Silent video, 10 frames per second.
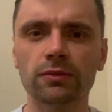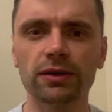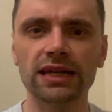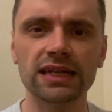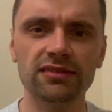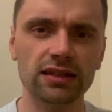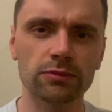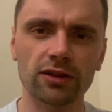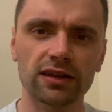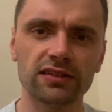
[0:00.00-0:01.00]
but he
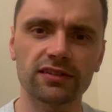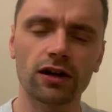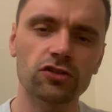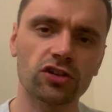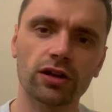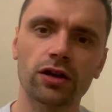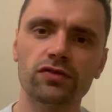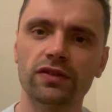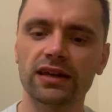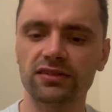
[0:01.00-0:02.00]
seems like he's touch and go
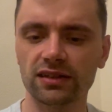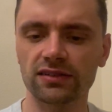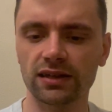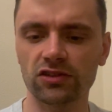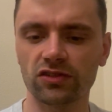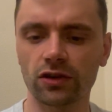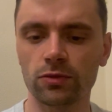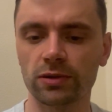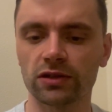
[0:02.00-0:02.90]
for their Six Nations opener,